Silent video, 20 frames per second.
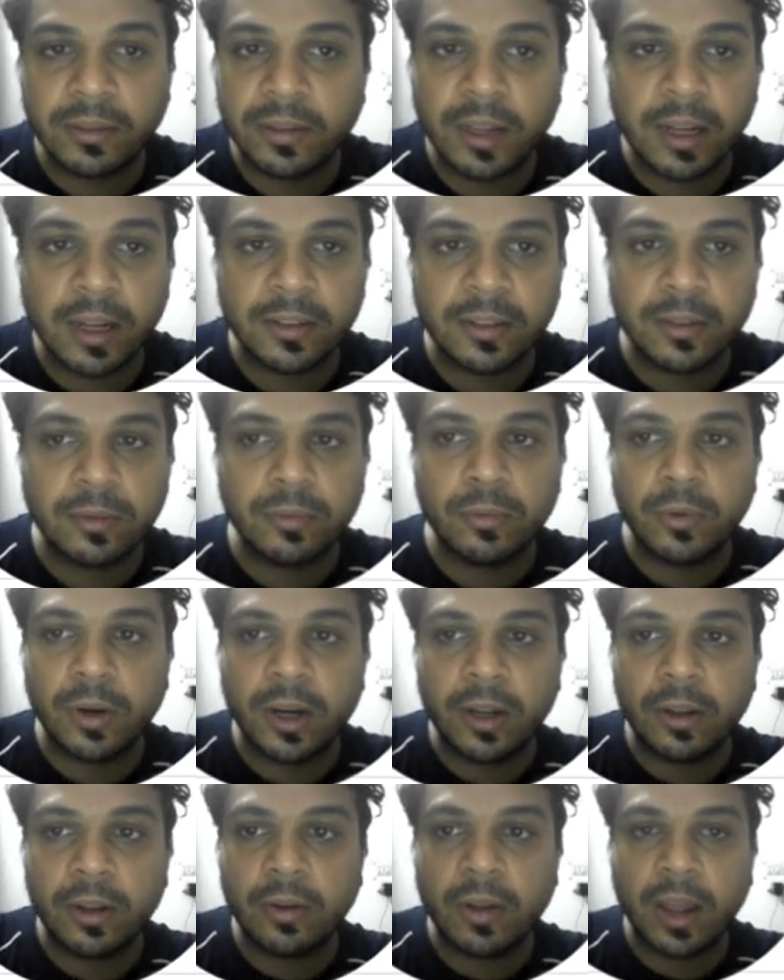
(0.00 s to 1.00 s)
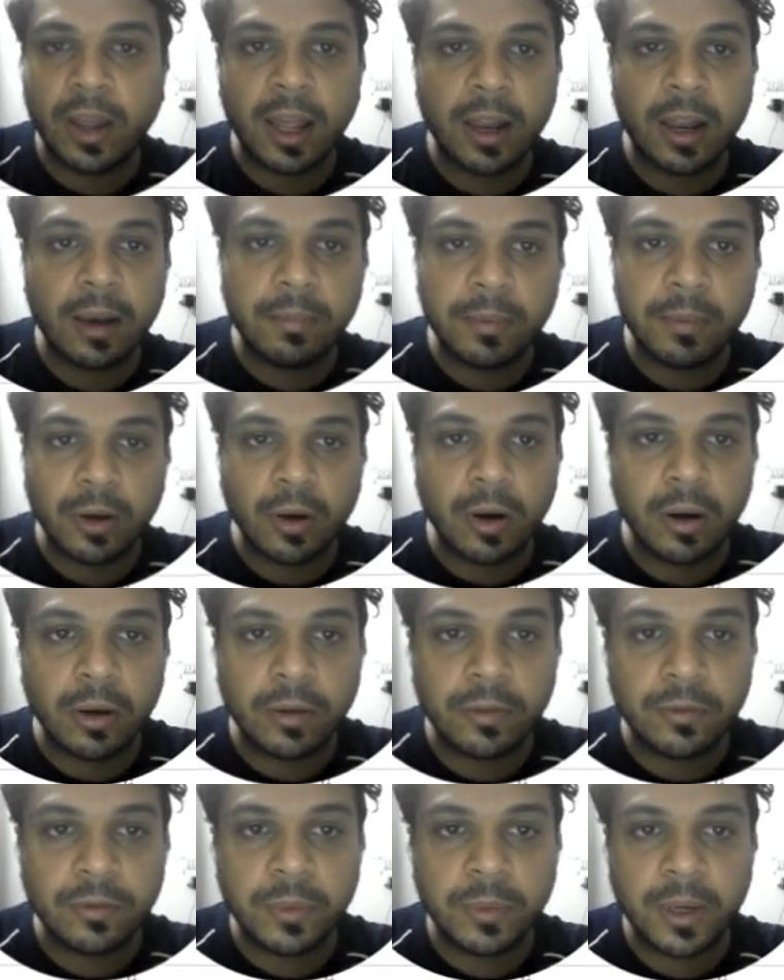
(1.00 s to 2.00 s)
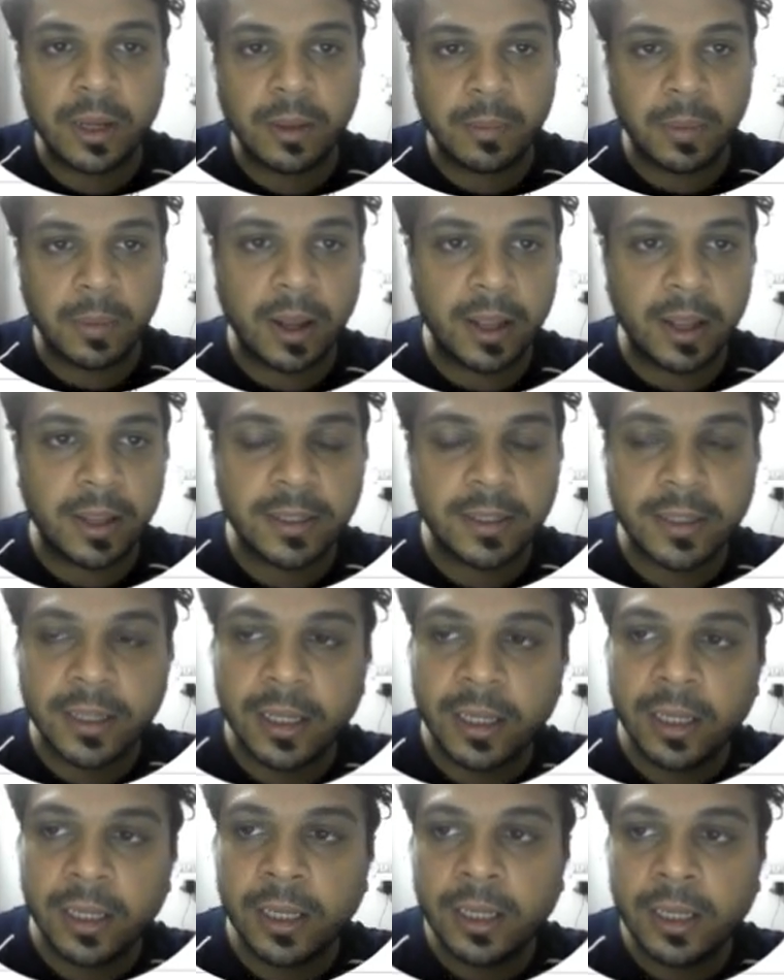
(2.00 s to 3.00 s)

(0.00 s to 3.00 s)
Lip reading: that's really going to help a lot of media buyers.